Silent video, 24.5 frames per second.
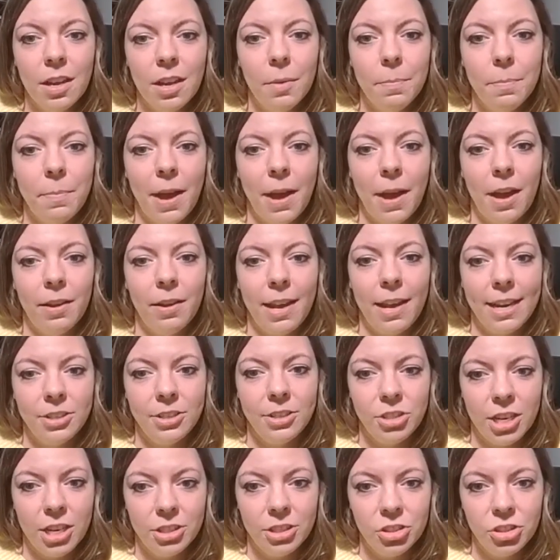about
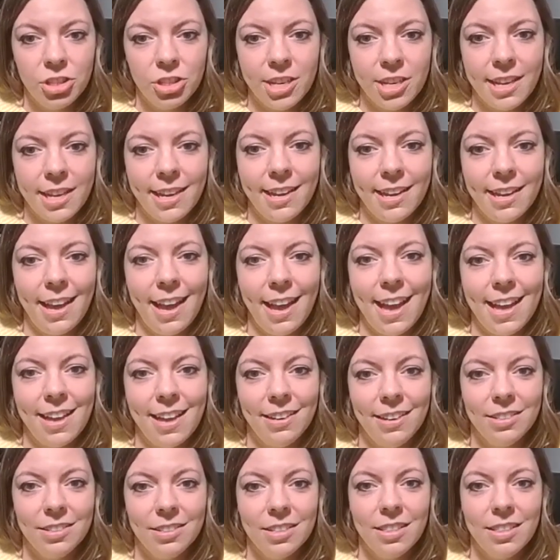HHT
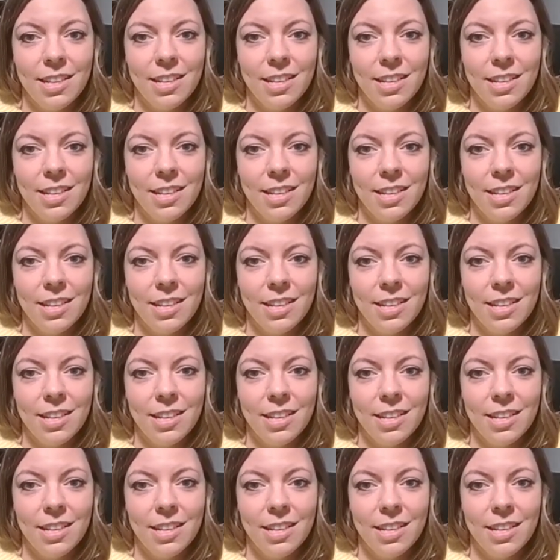and